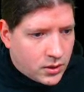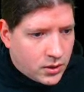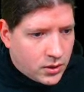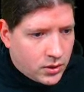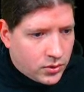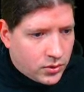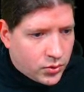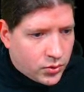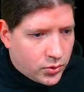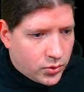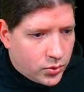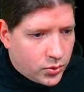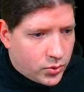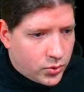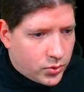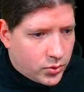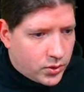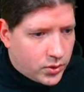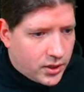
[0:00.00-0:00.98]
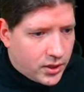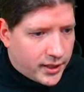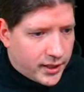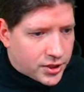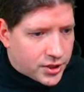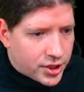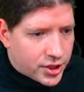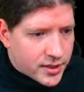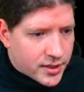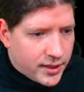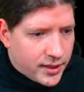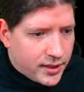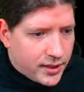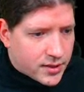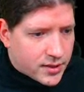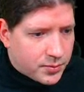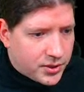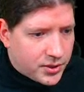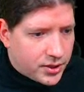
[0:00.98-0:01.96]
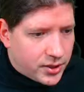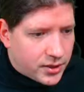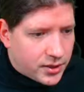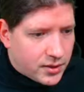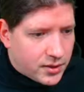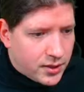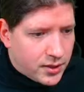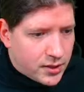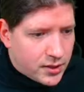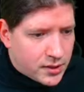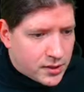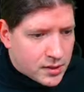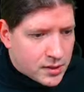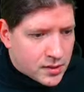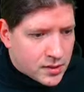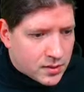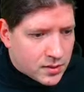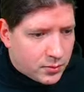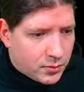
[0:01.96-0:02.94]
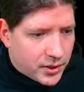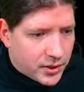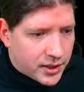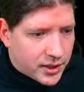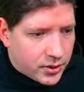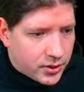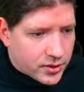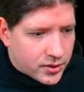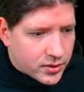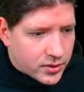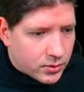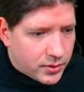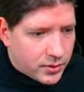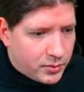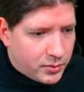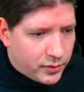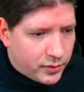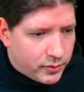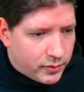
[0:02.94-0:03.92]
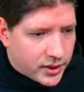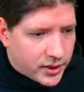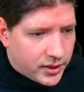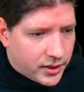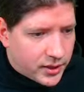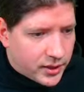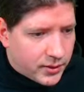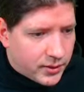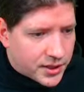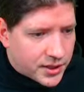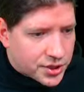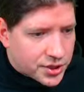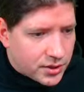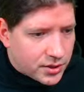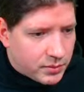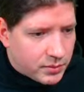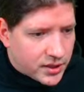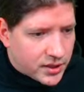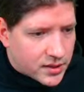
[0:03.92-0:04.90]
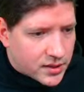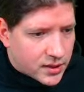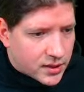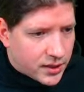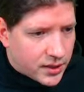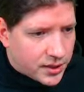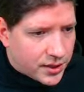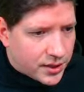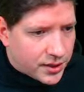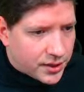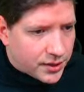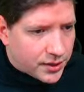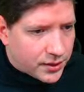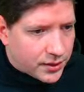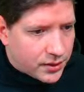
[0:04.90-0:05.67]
do, like, just as we did this, we can also remove one indirection by saying